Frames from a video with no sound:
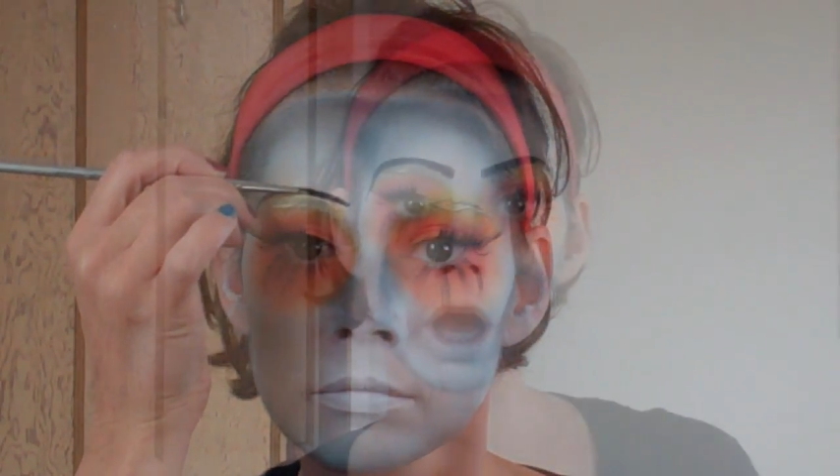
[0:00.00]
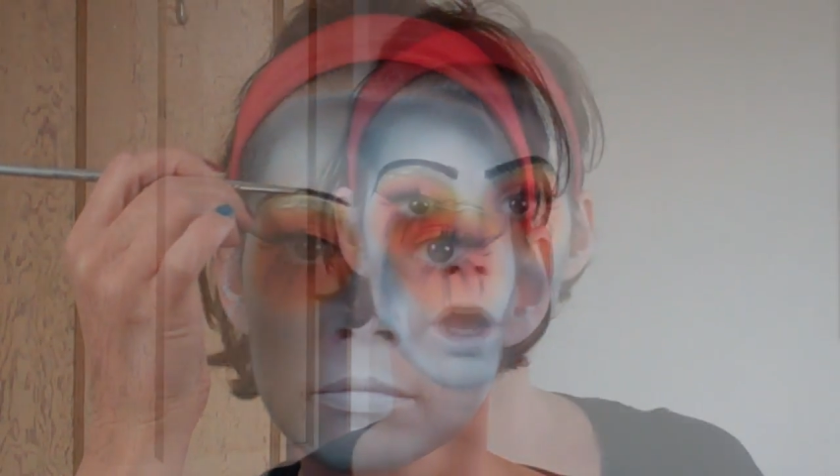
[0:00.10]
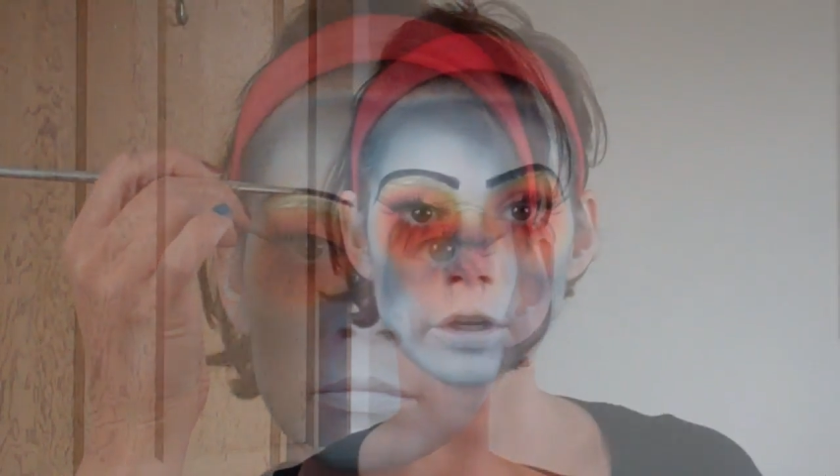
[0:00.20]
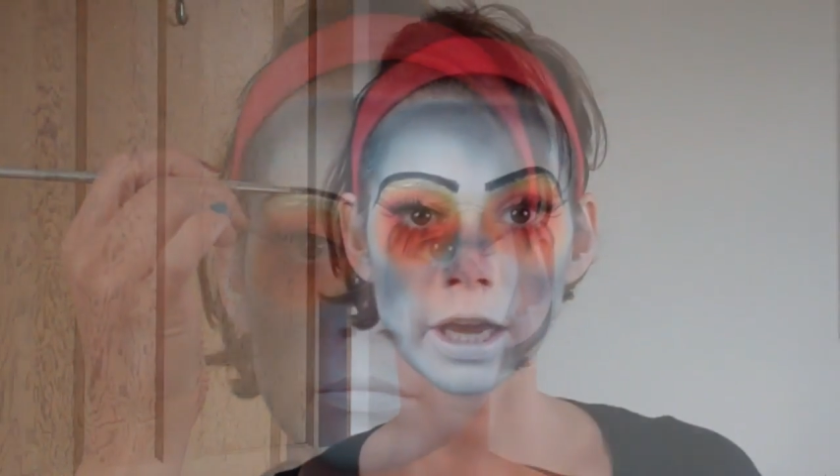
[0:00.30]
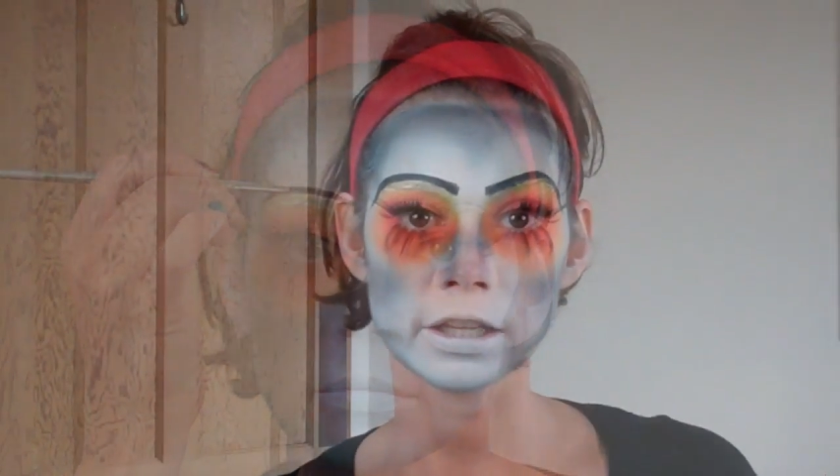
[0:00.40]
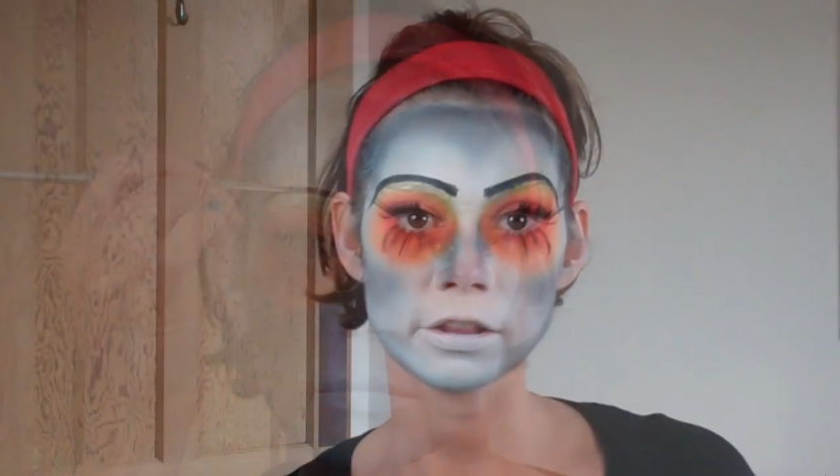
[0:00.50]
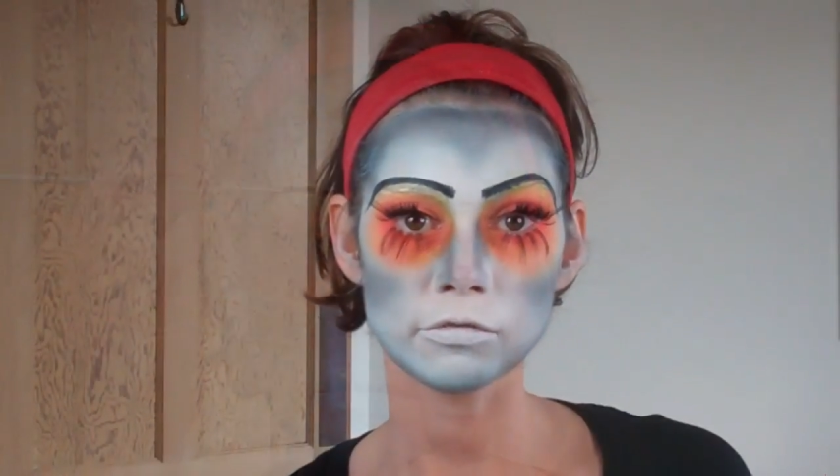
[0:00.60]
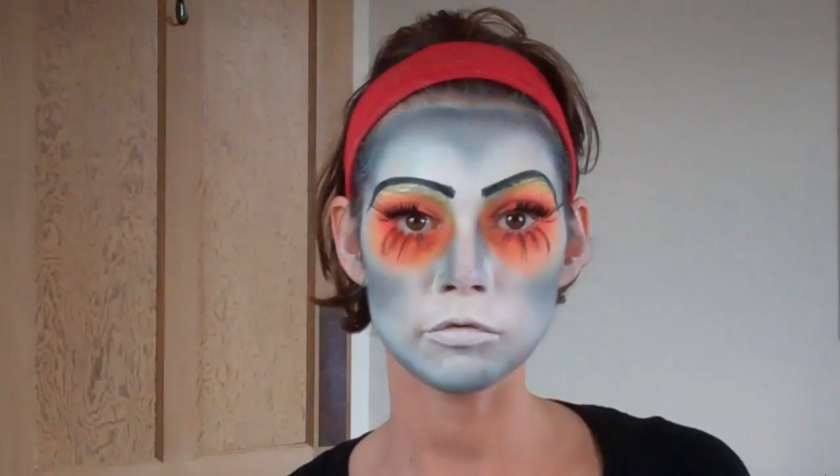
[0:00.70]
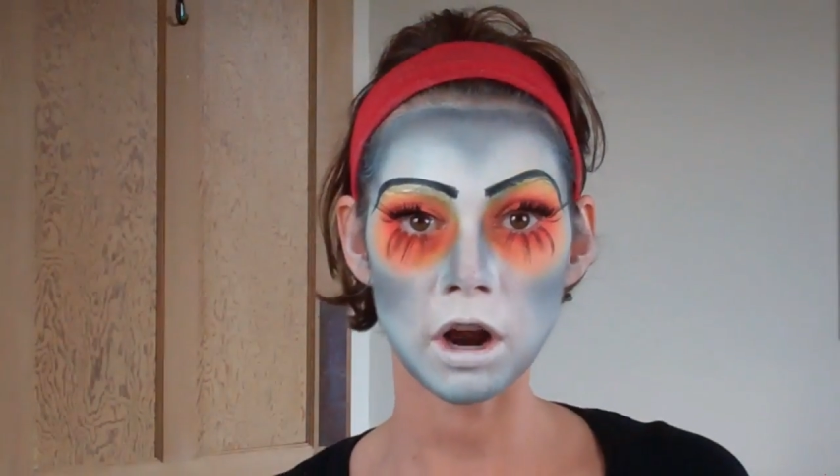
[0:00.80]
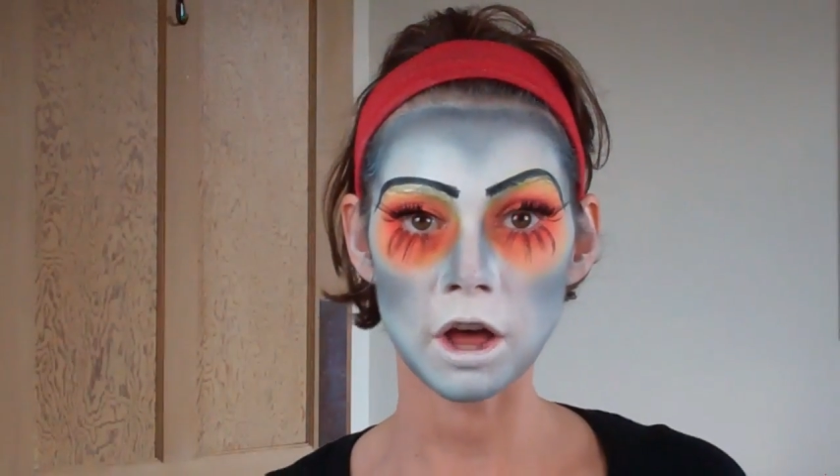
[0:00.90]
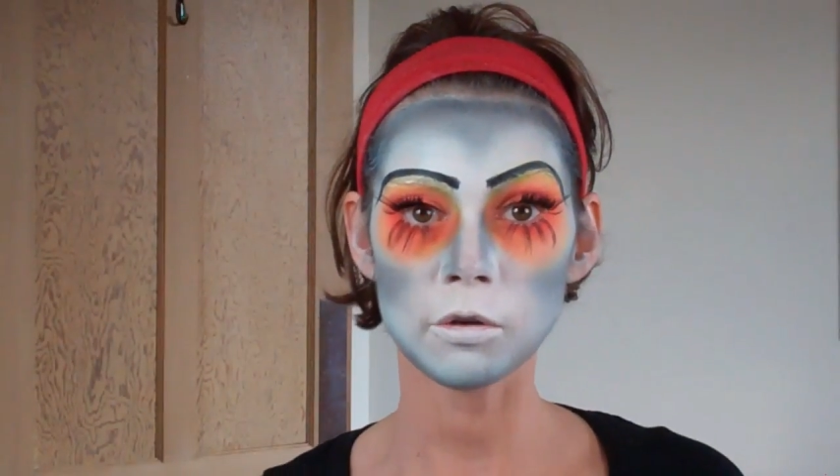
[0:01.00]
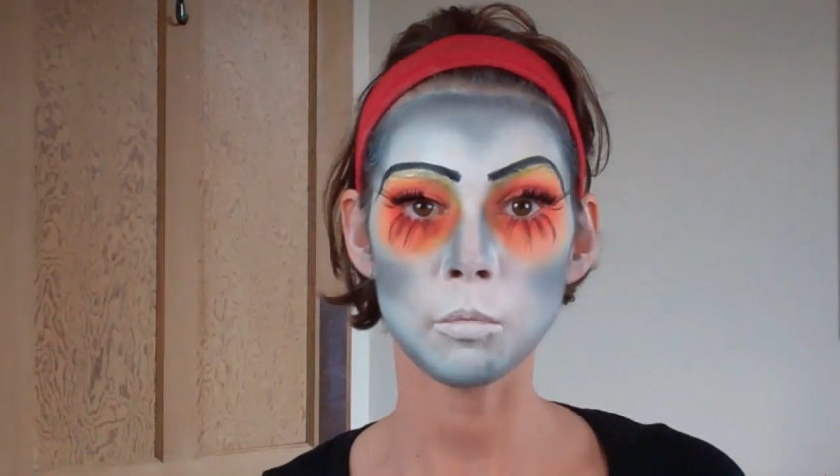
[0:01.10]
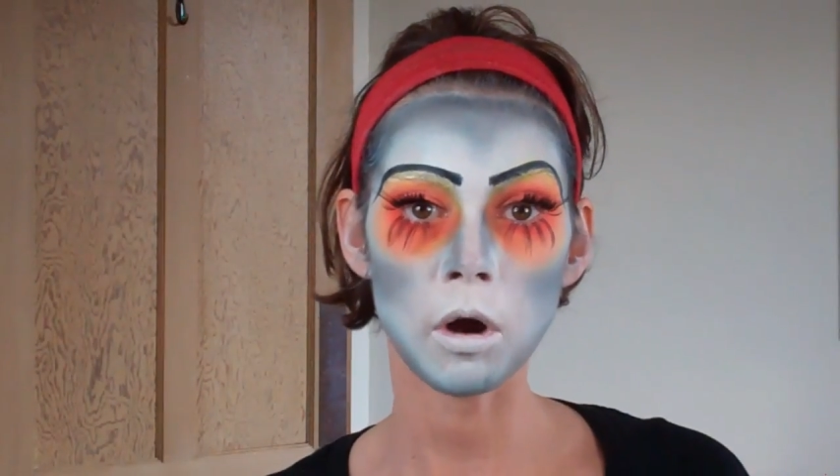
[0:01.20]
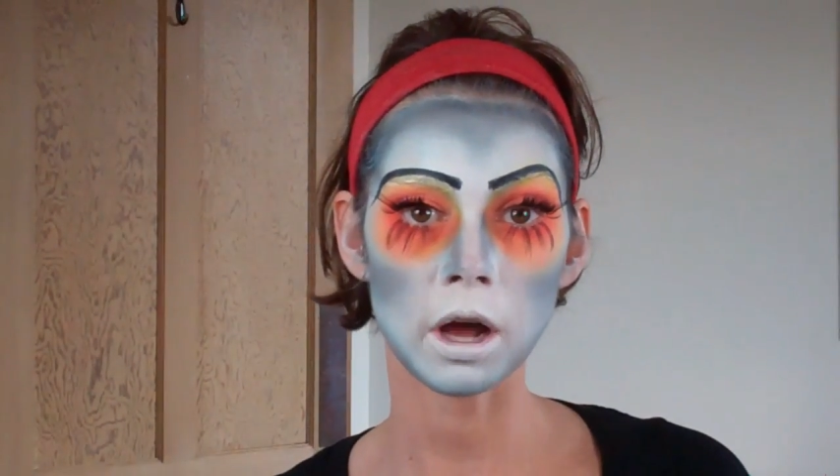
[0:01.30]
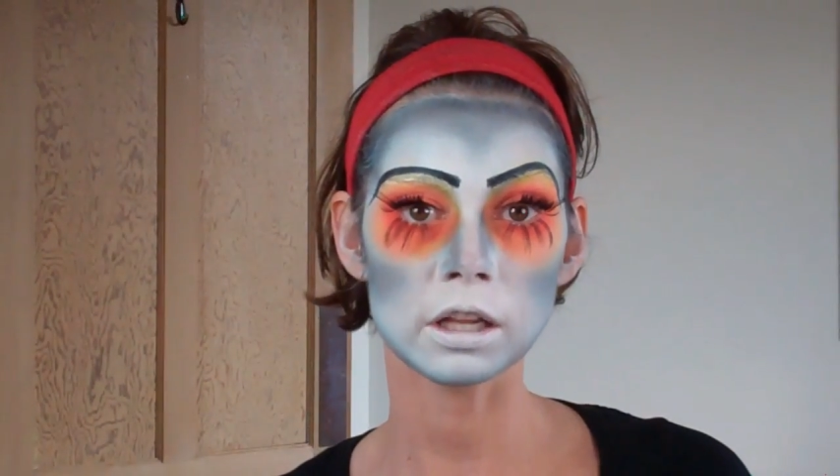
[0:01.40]
Okay, the rather
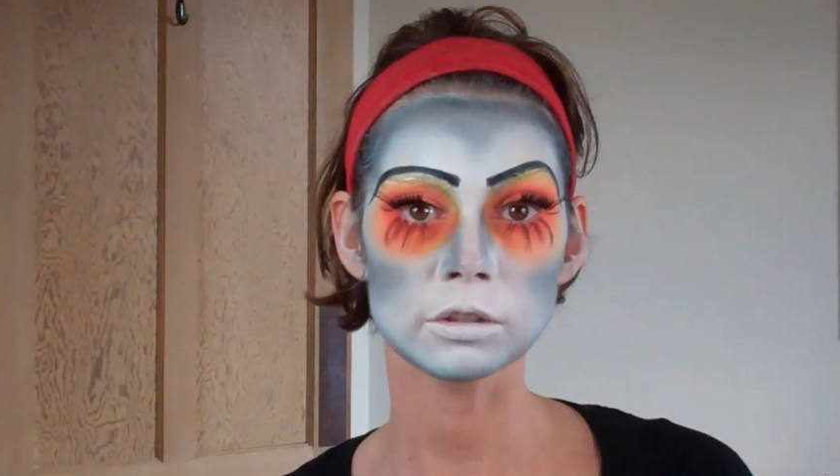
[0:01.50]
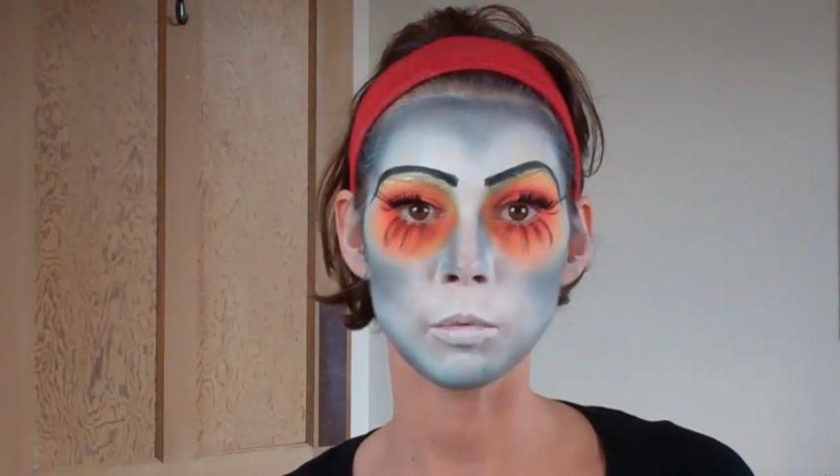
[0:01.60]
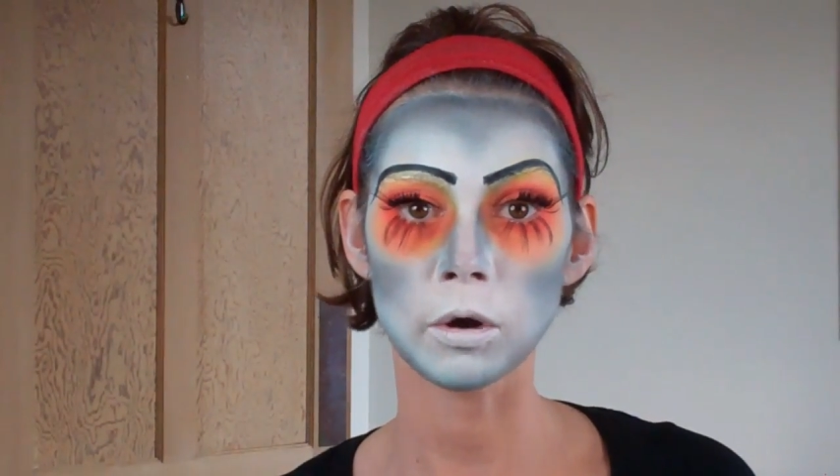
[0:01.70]
wild,